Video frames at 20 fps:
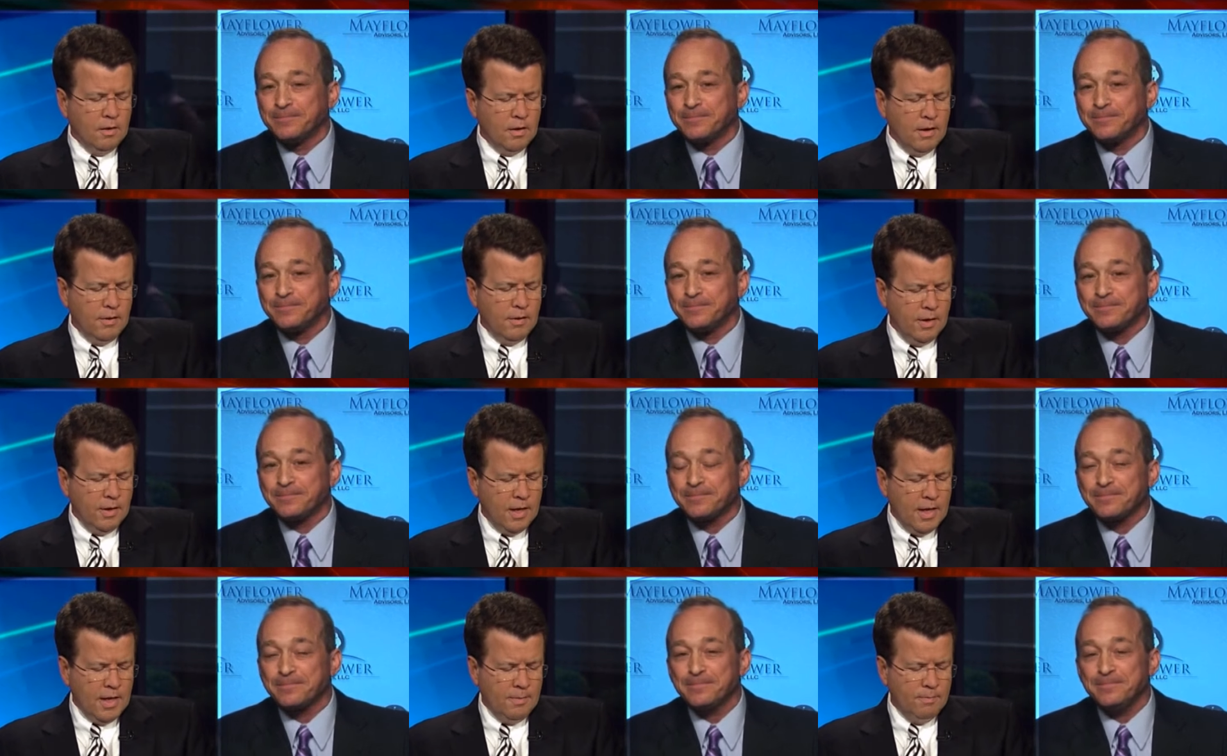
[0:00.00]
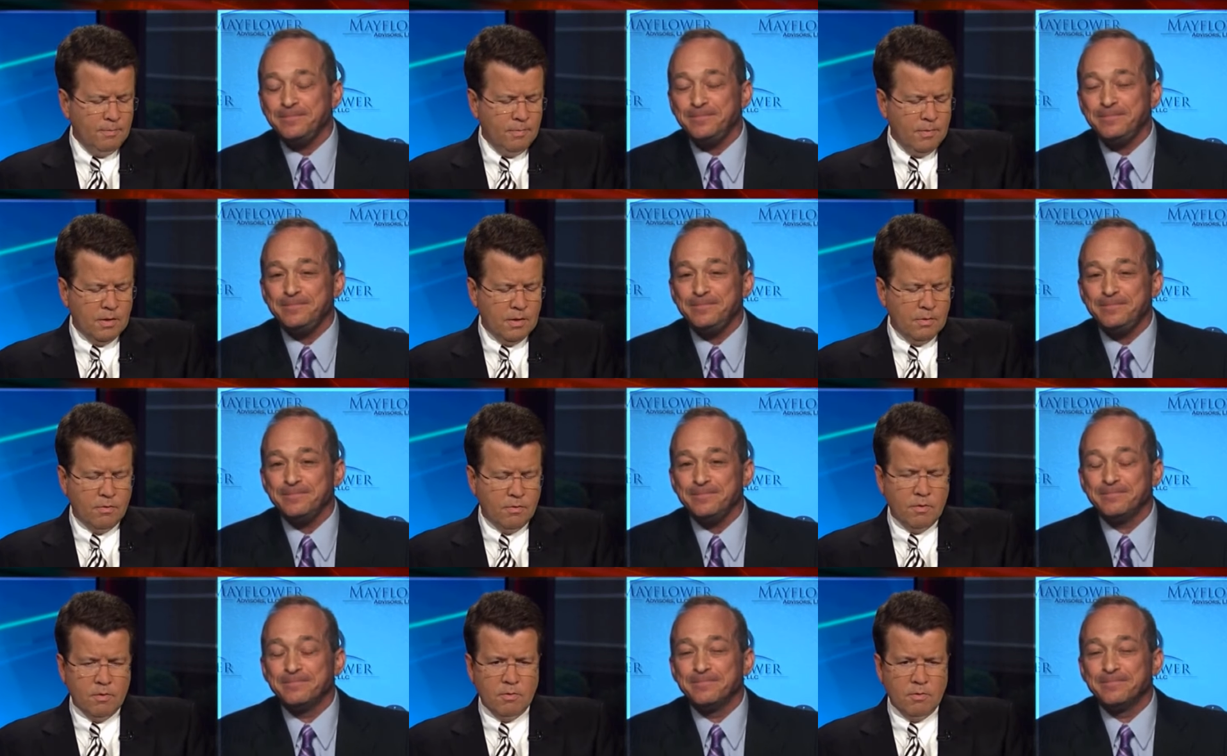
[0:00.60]
Speaker 1: Larry, um,
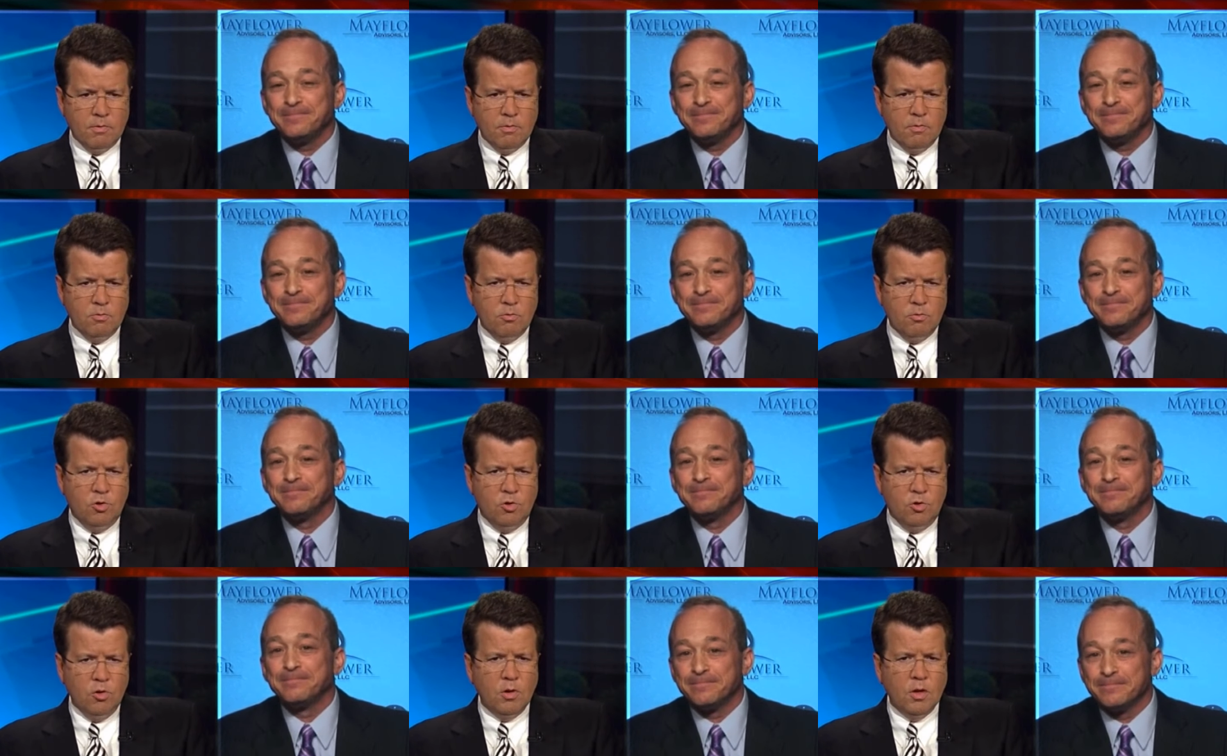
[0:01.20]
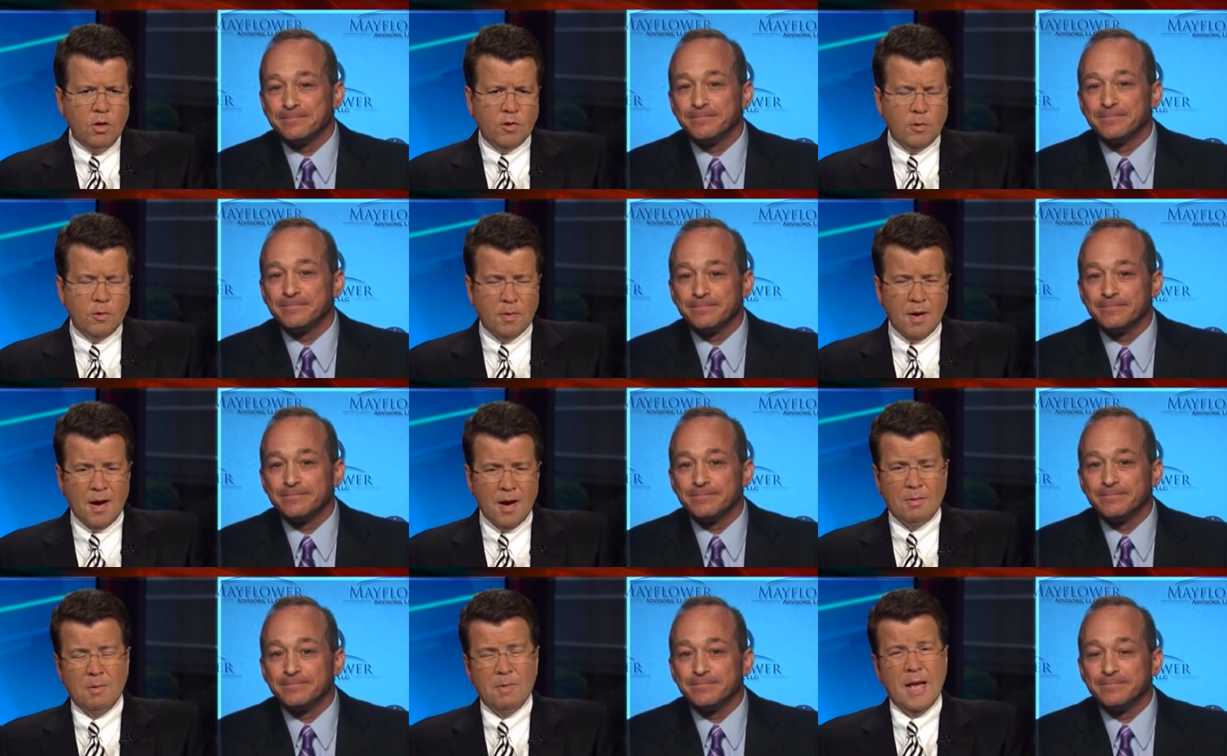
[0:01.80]
June is a
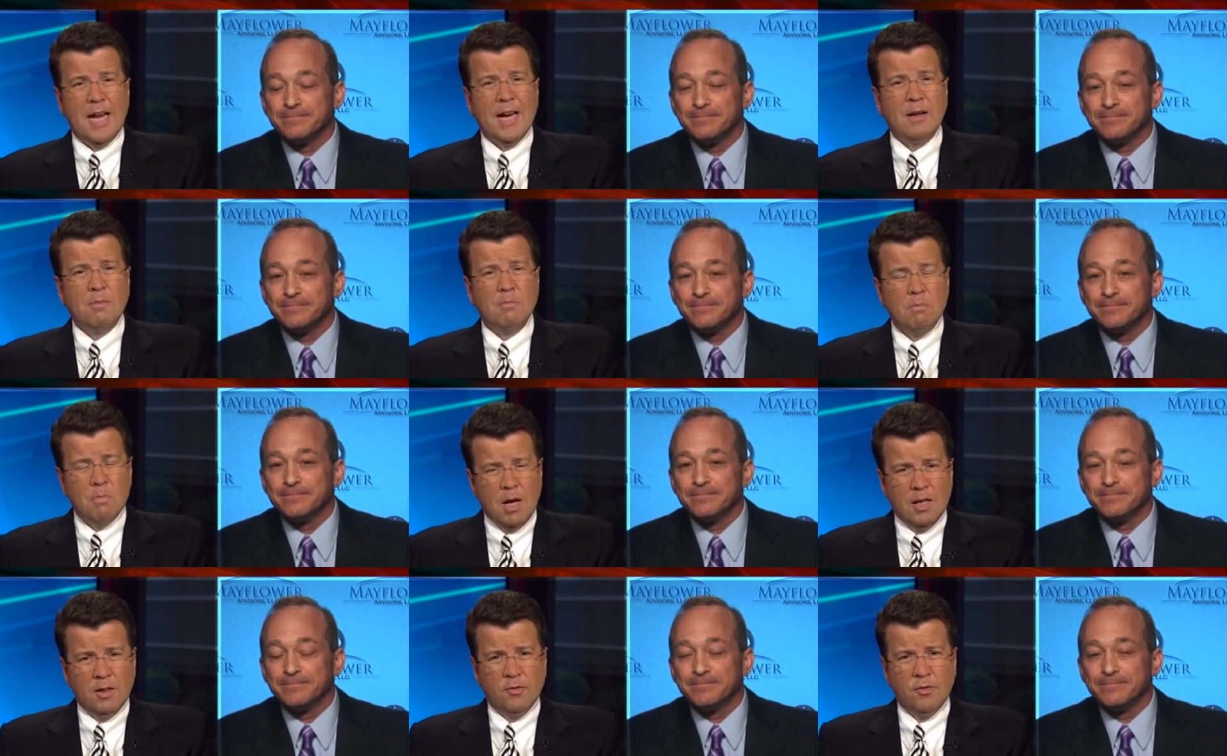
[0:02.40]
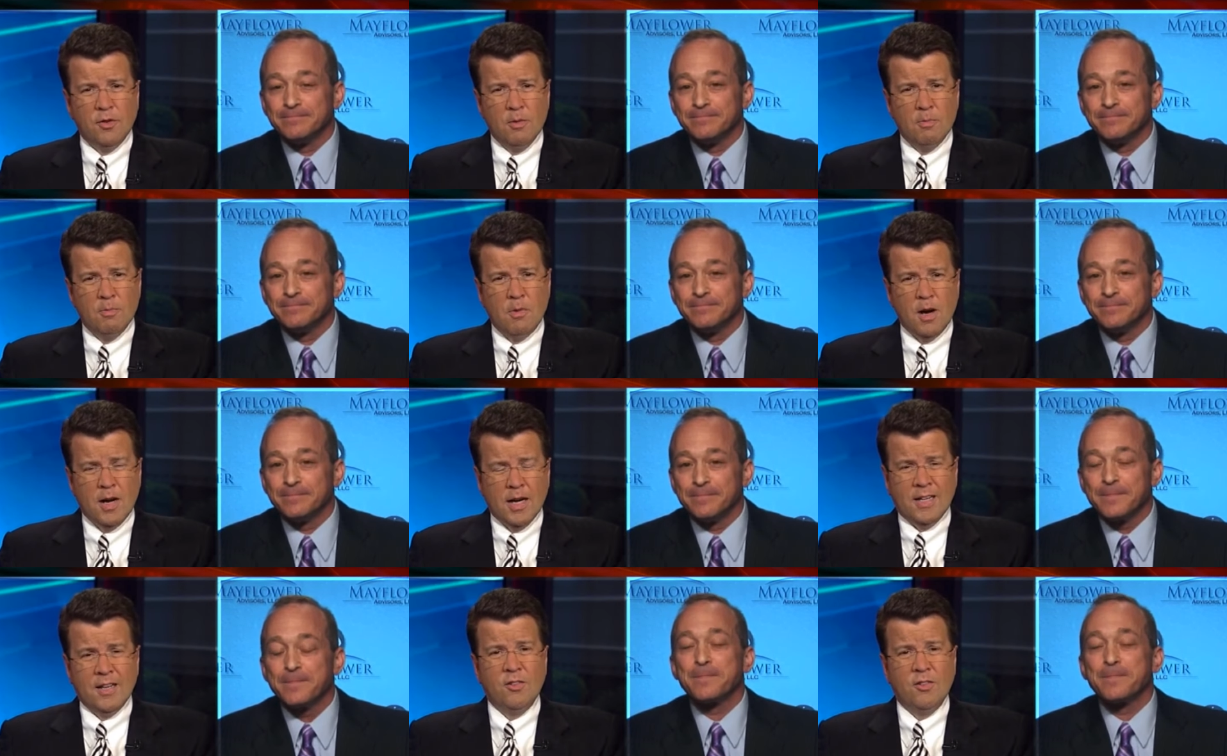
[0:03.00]
problematic month for the
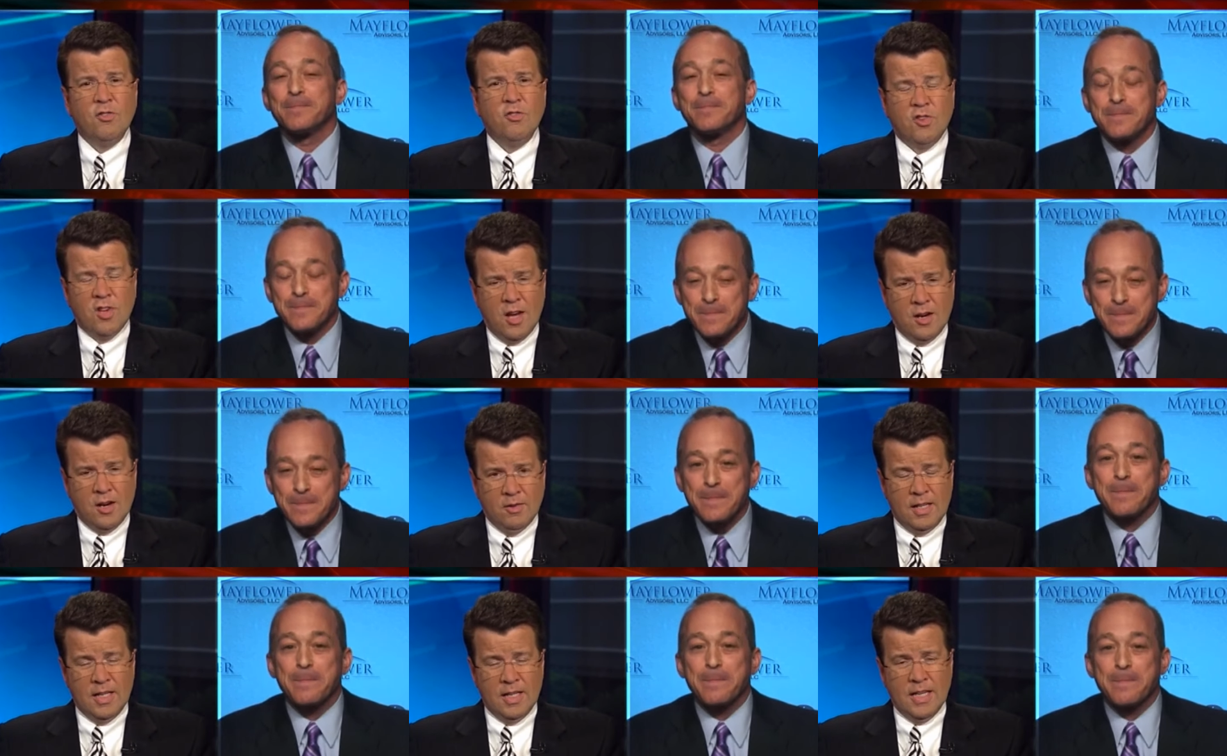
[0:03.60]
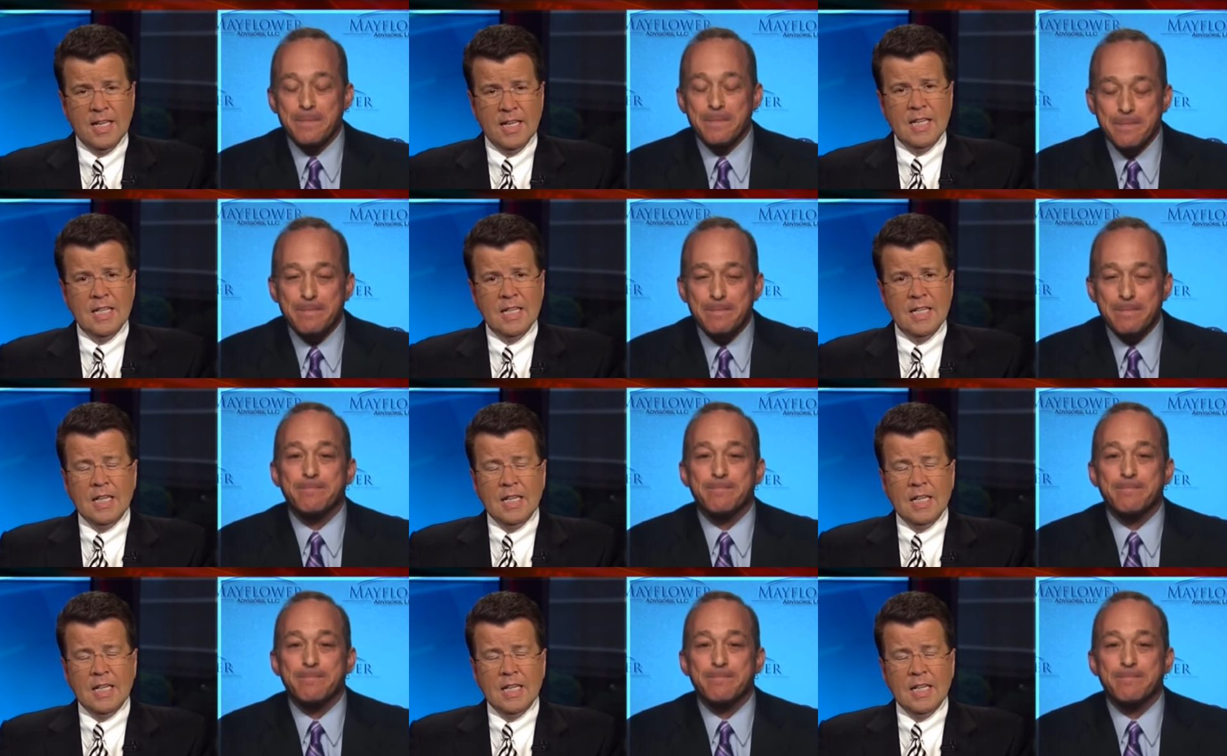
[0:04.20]
markets generally.